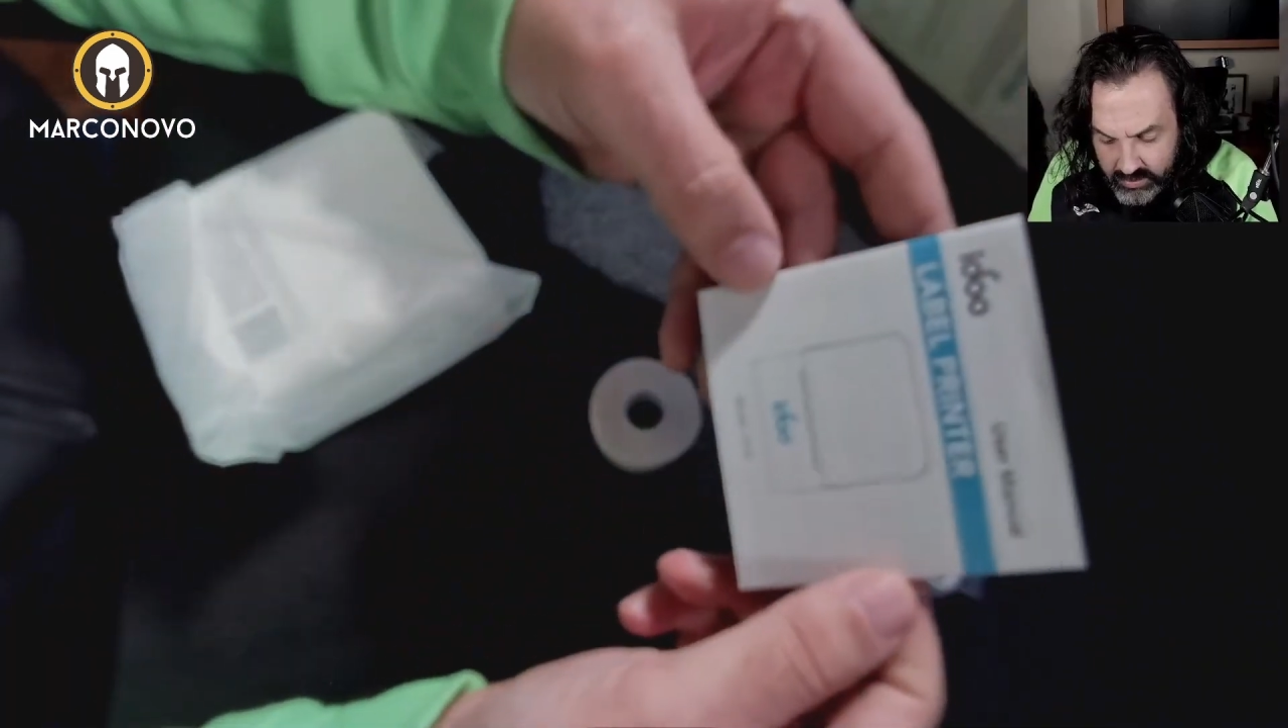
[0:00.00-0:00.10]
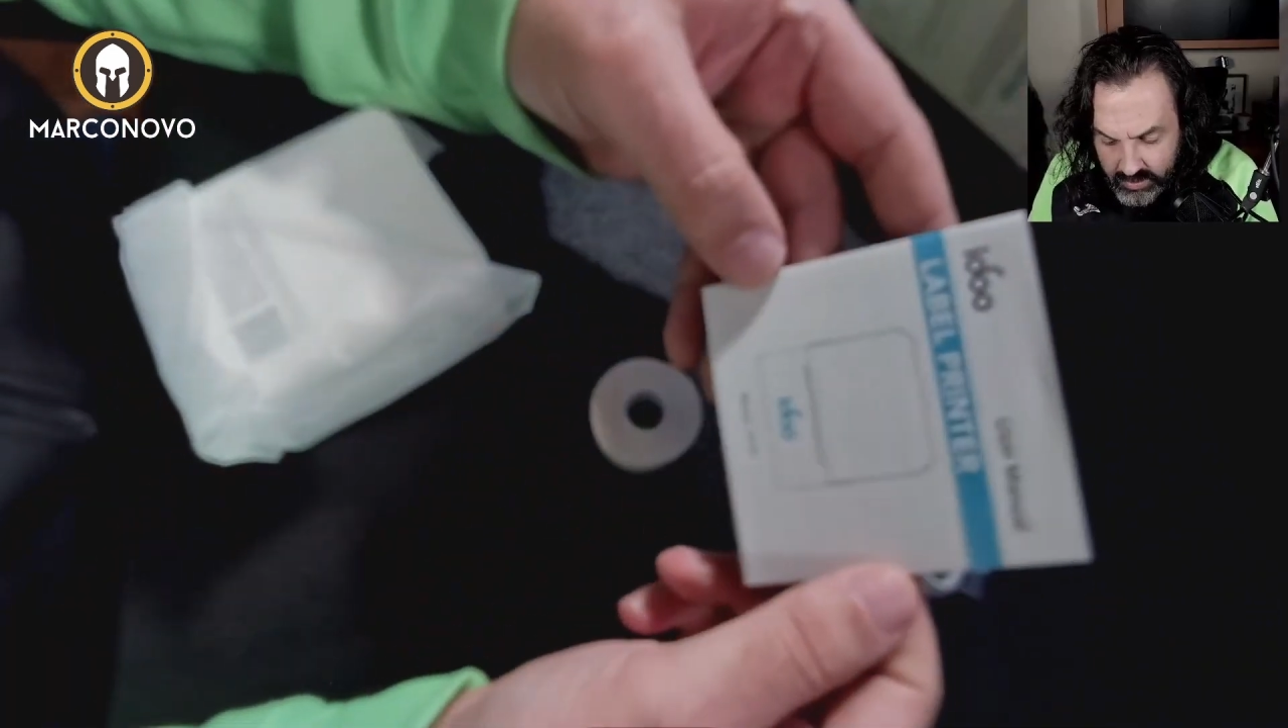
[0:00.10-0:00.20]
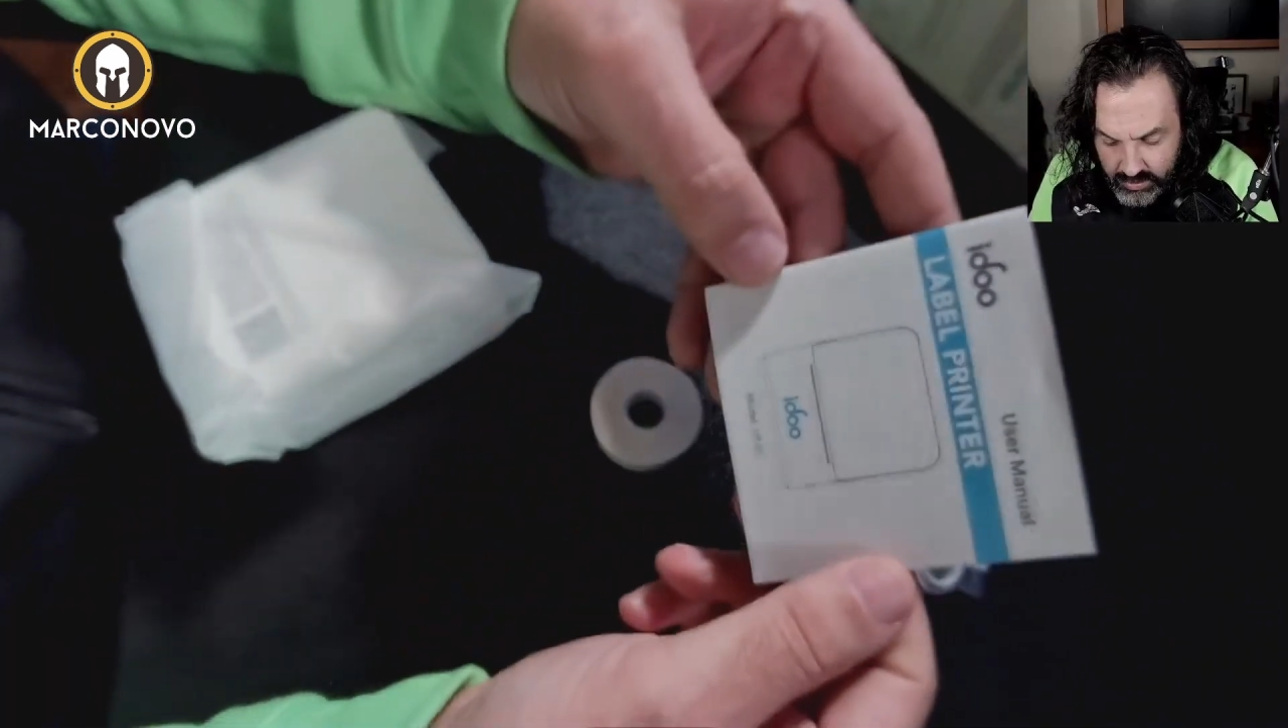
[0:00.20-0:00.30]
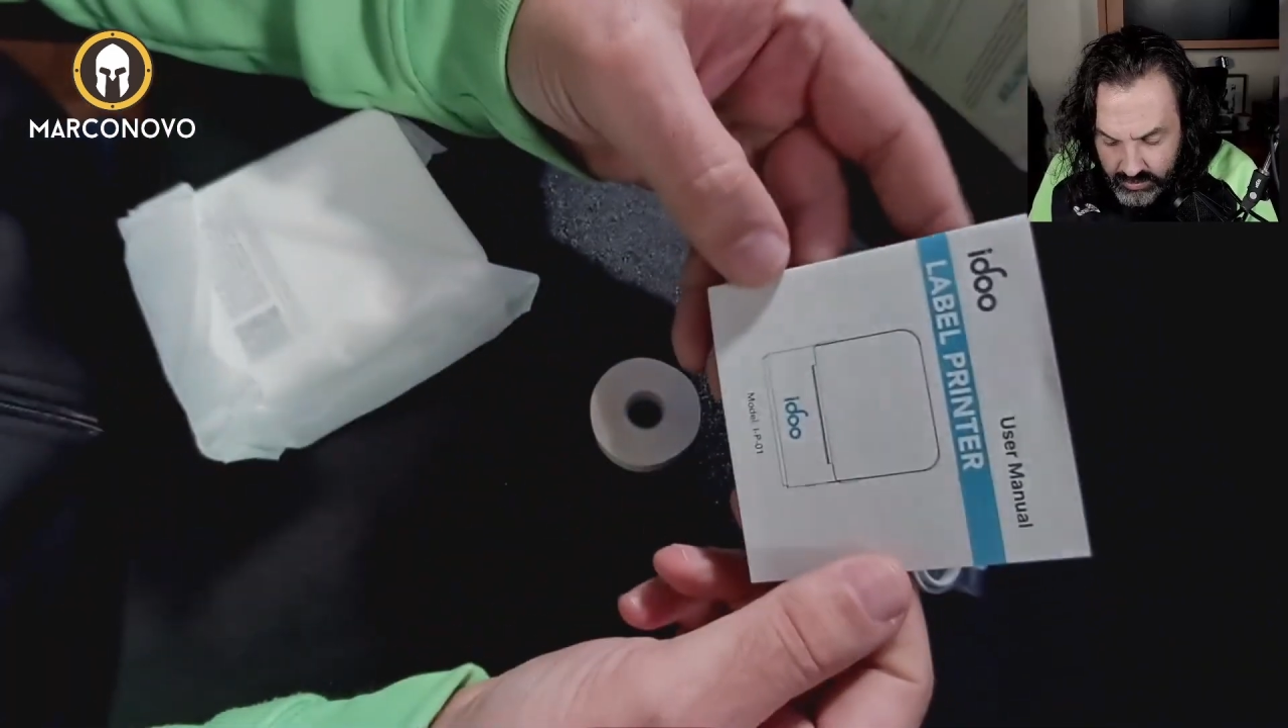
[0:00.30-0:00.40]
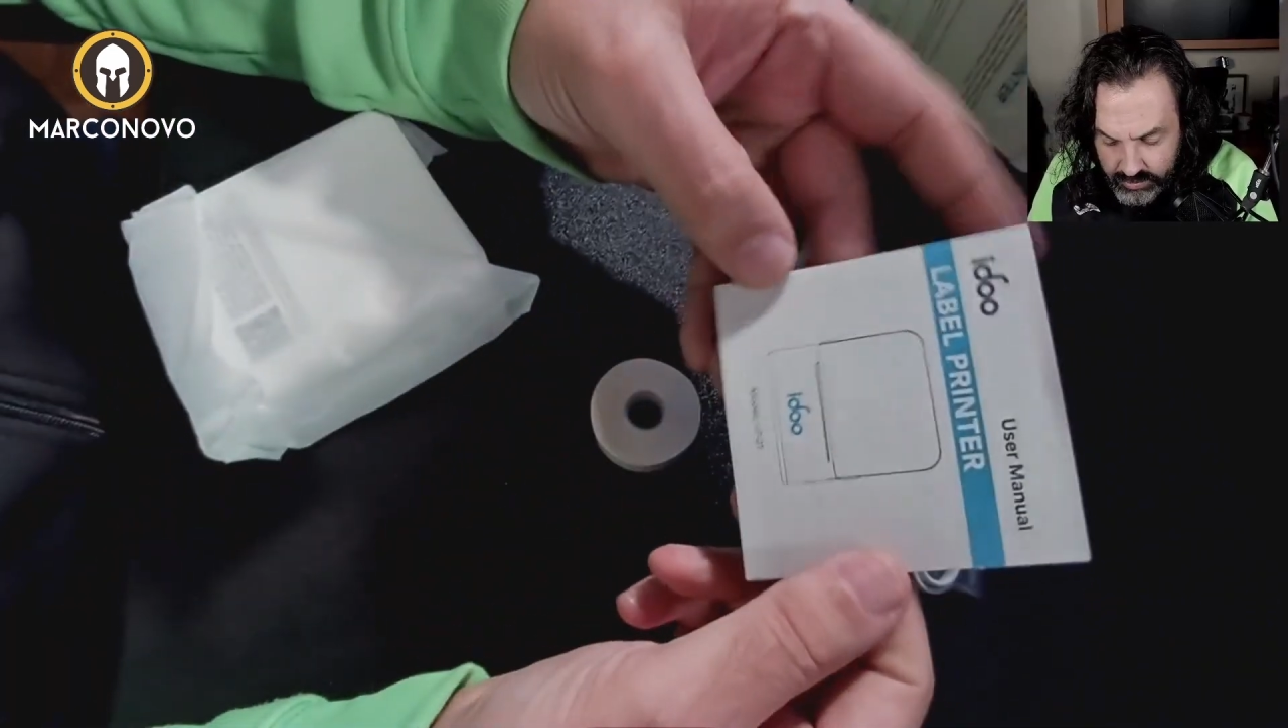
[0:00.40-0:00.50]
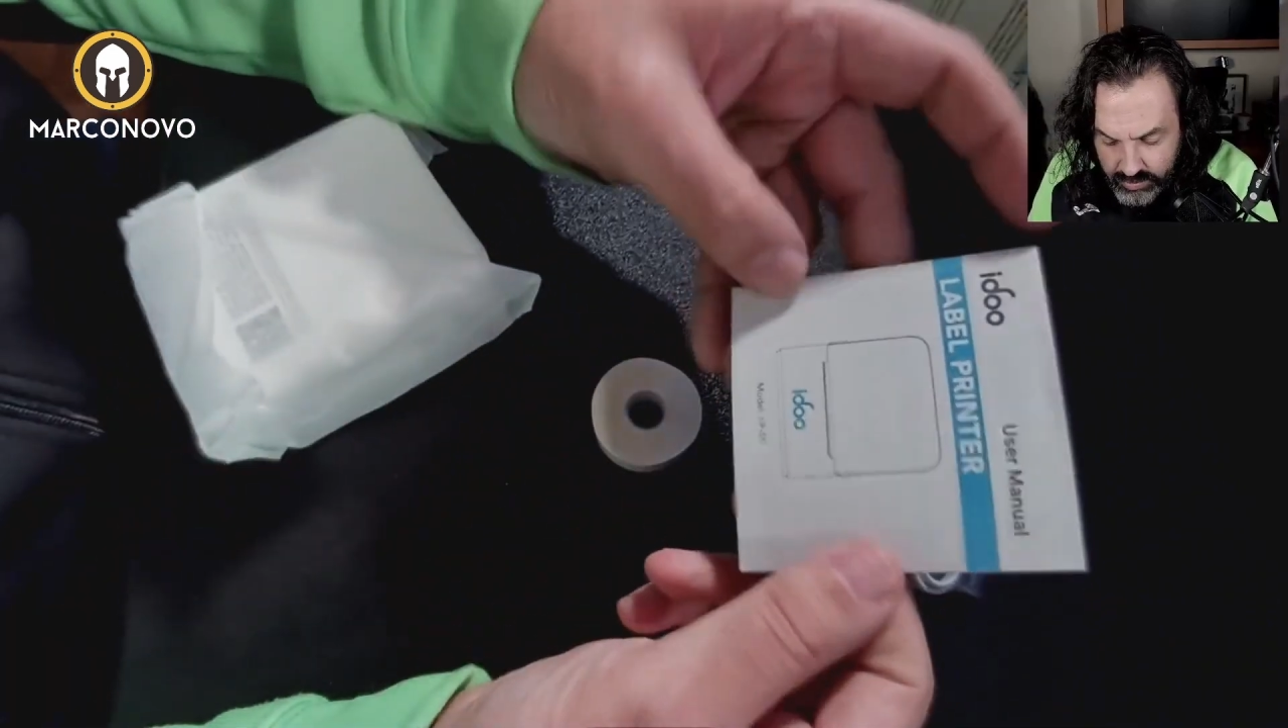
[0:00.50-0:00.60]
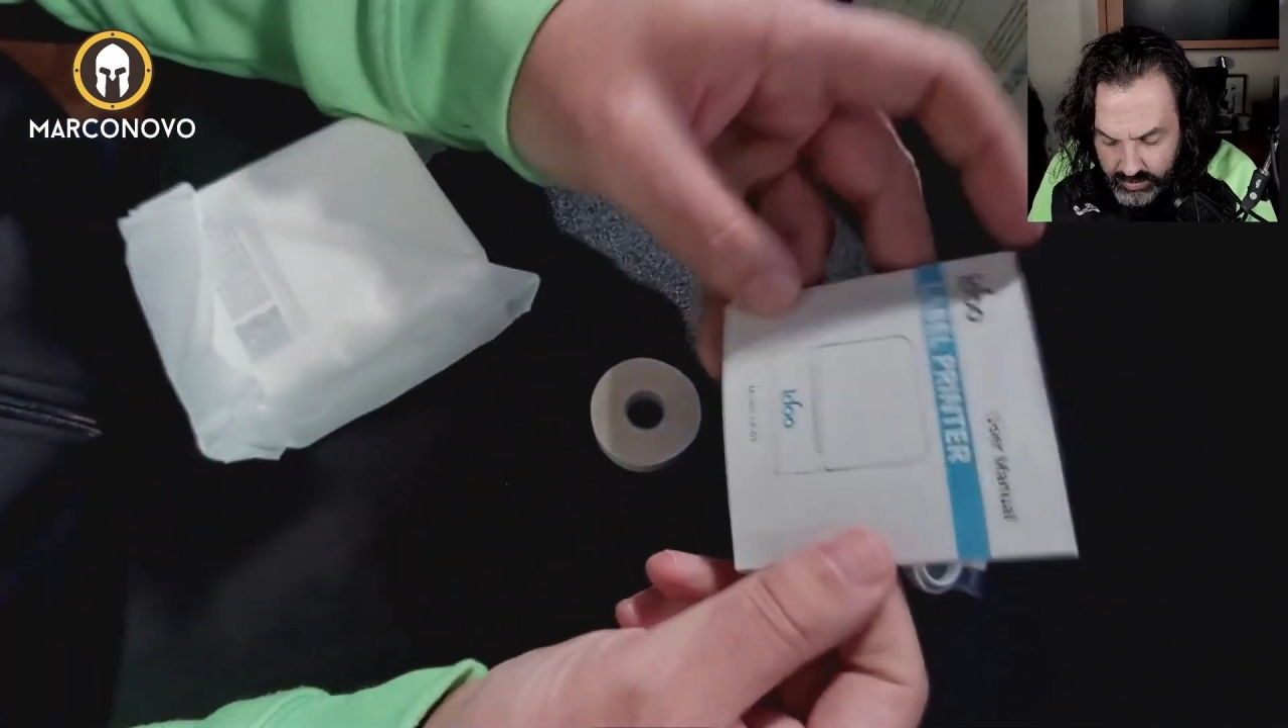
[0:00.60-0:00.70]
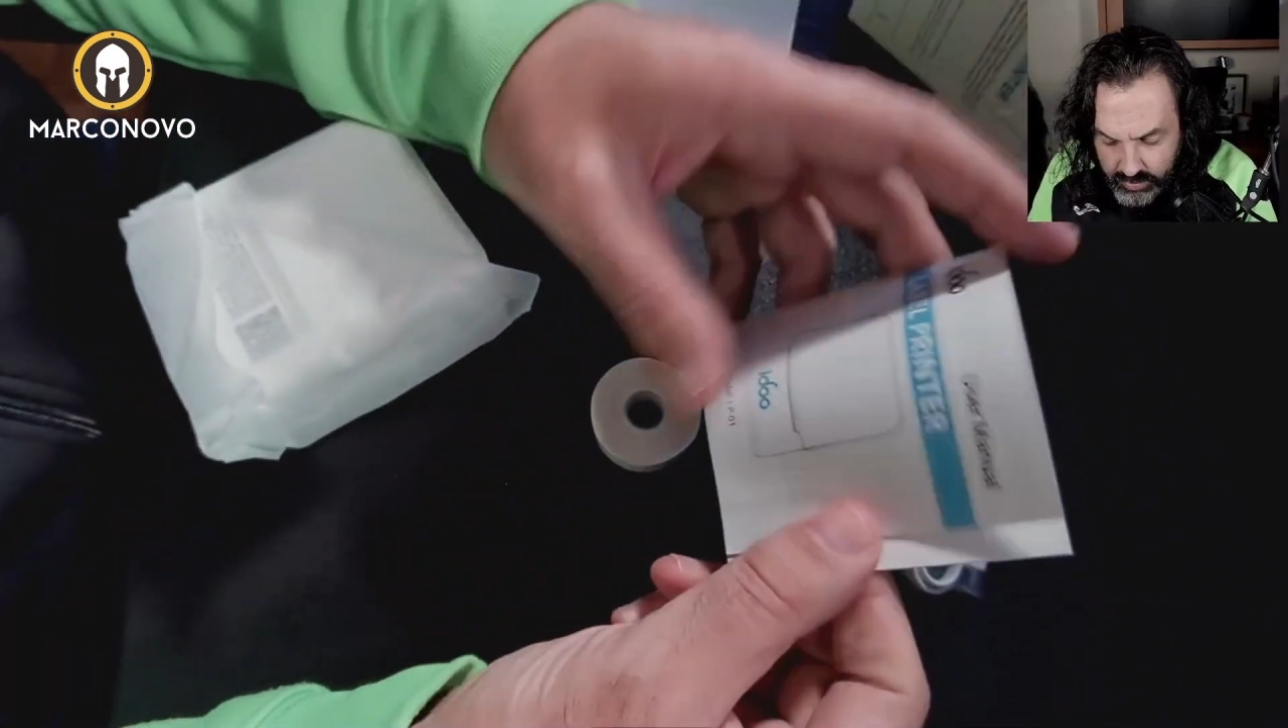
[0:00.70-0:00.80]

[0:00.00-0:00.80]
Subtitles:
the user